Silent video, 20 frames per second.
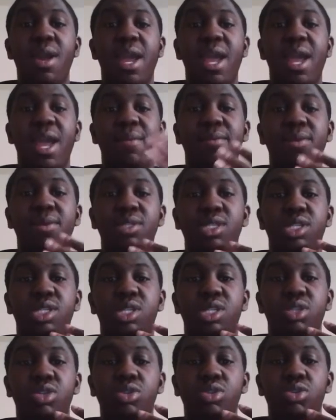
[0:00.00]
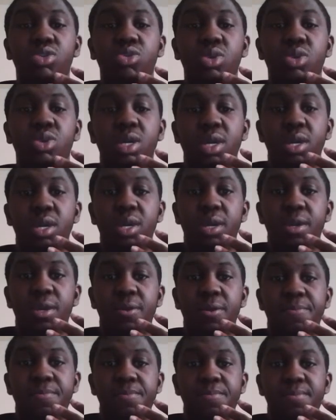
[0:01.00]
able to
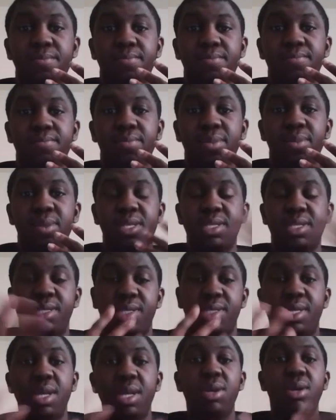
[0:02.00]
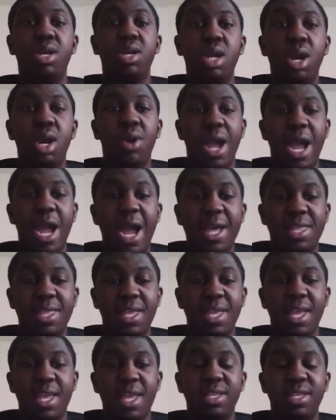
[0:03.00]
still go at
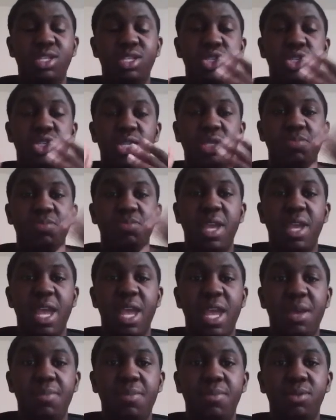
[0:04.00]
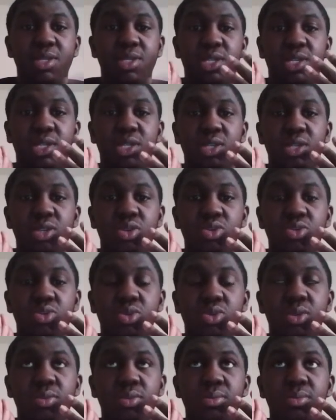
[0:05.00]
it and just be able
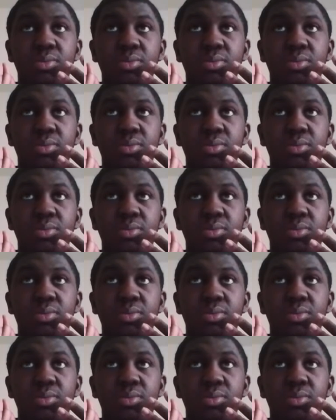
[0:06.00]
to